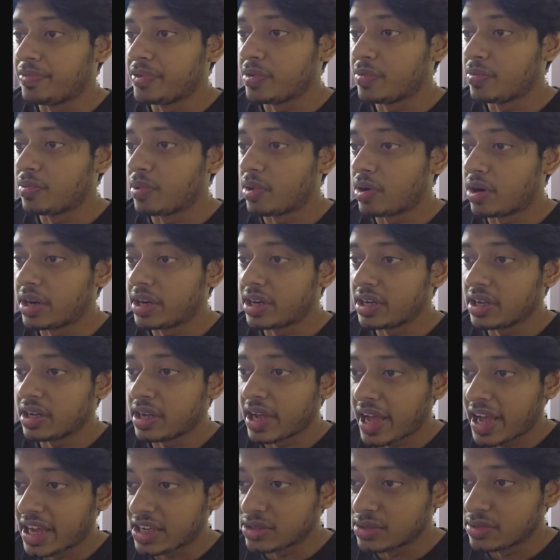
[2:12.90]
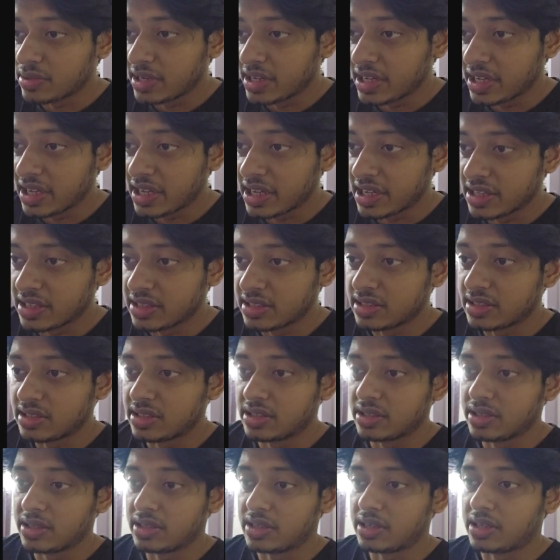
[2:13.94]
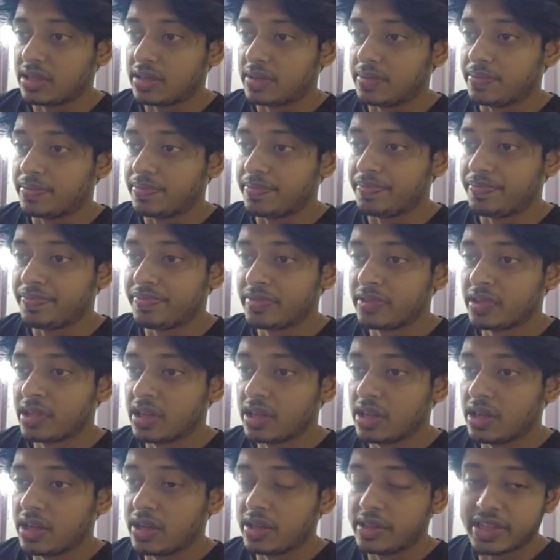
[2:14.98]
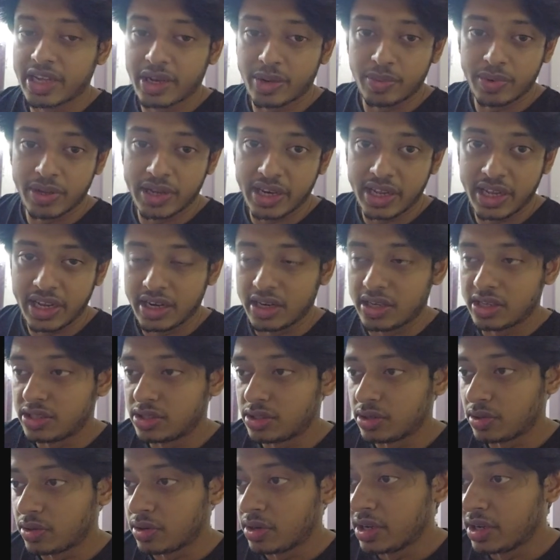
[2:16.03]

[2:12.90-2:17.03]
what actually is that we need. So